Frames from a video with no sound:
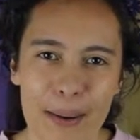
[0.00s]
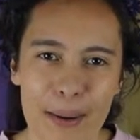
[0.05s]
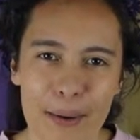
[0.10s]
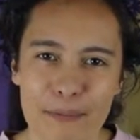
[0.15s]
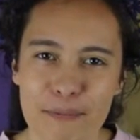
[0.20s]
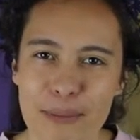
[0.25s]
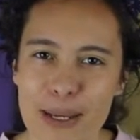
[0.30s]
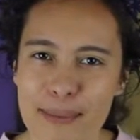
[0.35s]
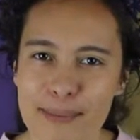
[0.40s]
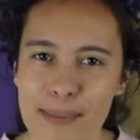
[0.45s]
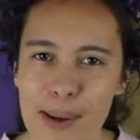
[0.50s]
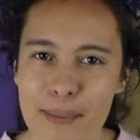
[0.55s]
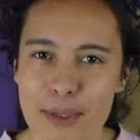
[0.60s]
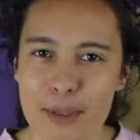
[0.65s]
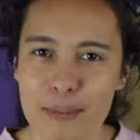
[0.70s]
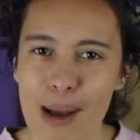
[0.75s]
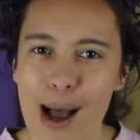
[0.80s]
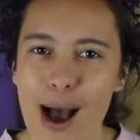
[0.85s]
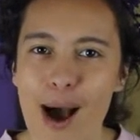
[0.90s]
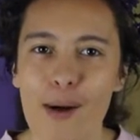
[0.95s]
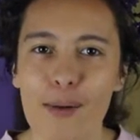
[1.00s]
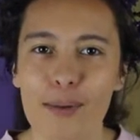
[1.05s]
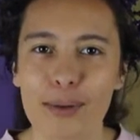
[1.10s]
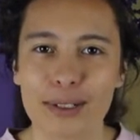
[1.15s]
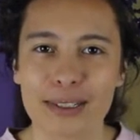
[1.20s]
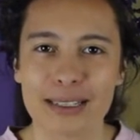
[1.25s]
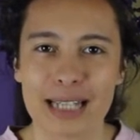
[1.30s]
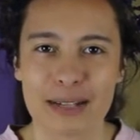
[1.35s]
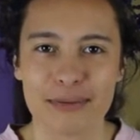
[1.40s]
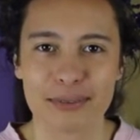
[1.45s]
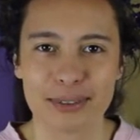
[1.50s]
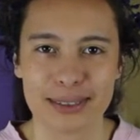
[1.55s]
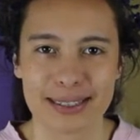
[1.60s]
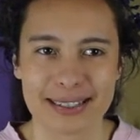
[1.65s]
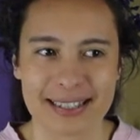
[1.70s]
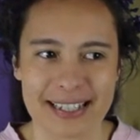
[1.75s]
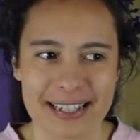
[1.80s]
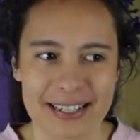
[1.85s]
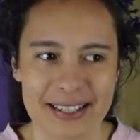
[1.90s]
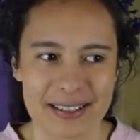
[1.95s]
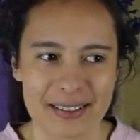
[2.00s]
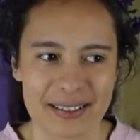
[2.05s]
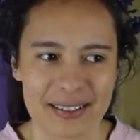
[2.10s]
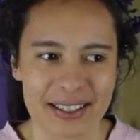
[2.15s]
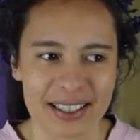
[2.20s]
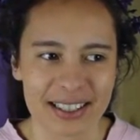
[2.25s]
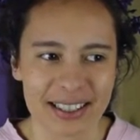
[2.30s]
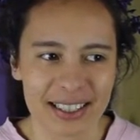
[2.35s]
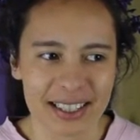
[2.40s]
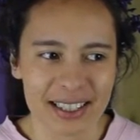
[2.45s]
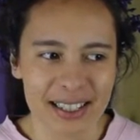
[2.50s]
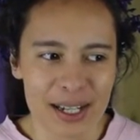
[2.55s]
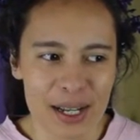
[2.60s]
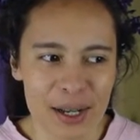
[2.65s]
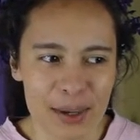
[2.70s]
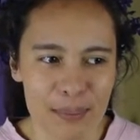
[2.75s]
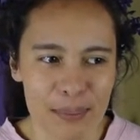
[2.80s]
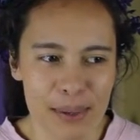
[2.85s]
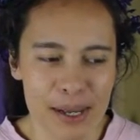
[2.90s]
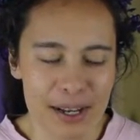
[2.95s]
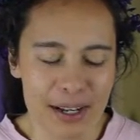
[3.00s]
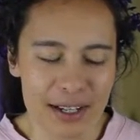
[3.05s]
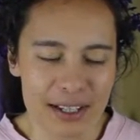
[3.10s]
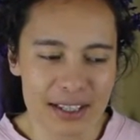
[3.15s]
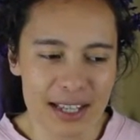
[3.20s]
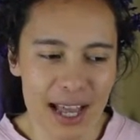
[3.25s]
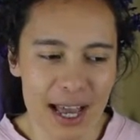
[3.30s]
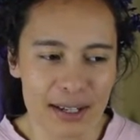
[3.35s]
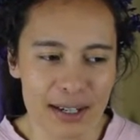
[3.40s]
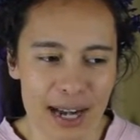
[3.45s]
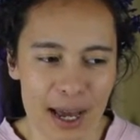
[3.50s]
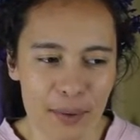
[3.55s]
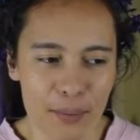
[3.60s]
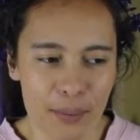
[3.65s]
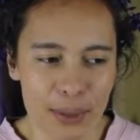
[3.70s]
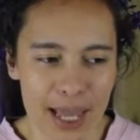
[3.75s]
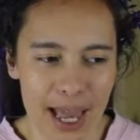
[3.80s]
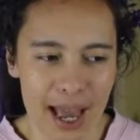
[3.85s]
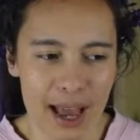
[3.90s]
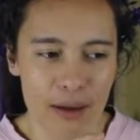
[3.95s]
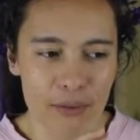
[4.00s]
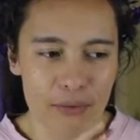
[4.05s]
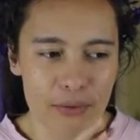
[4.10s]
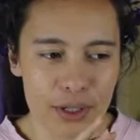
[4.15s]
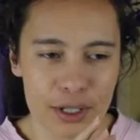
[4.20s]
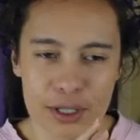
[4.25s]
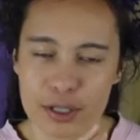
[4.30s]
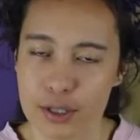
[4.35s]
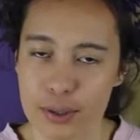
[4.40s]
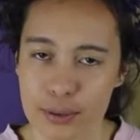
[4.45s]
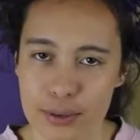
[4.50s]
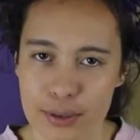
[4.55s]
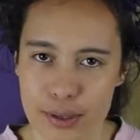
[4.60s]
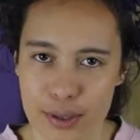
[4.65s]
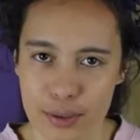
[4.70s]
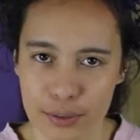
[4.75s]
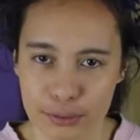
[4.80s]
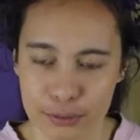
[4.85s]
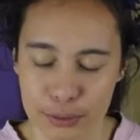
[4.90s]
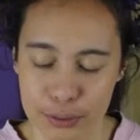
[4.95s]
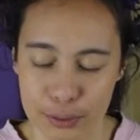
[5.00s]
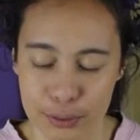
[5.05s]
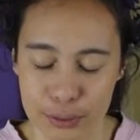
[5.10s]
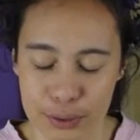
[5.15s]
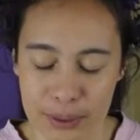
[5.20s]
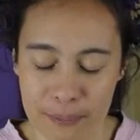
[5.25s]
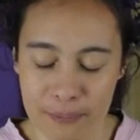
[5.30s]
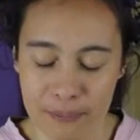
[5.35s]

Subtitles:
Big Mom's power levels here. Because yeah, now we have the soul fruit,